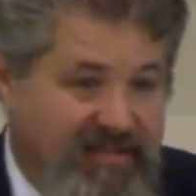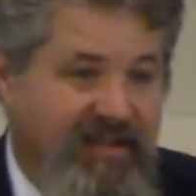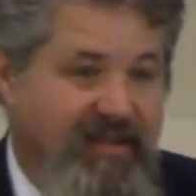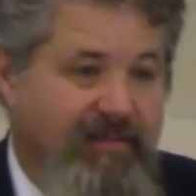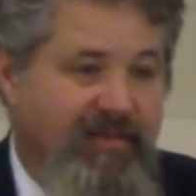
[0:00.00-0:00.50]

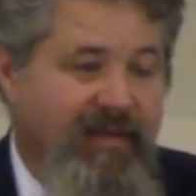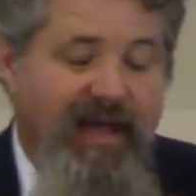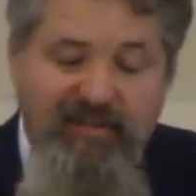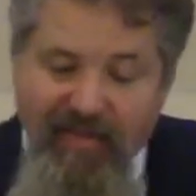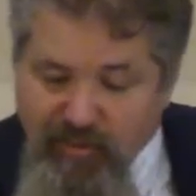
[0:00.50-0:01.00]
see.
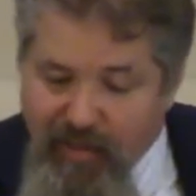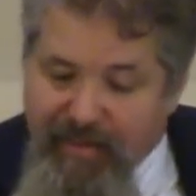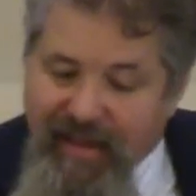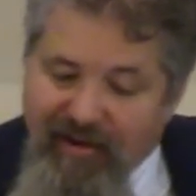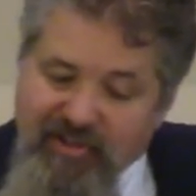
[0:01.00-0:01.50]
And so that's what
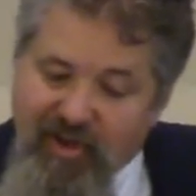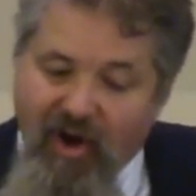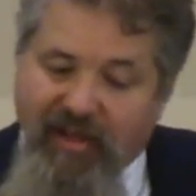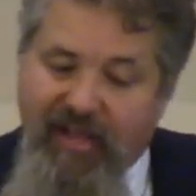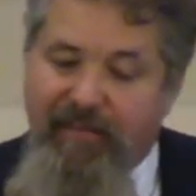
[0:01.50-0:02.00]
Peter is
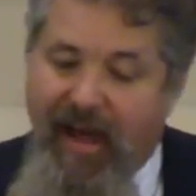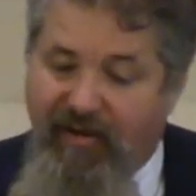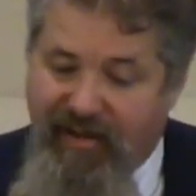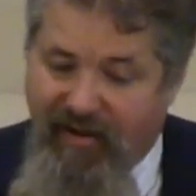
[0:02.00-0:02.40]
talking about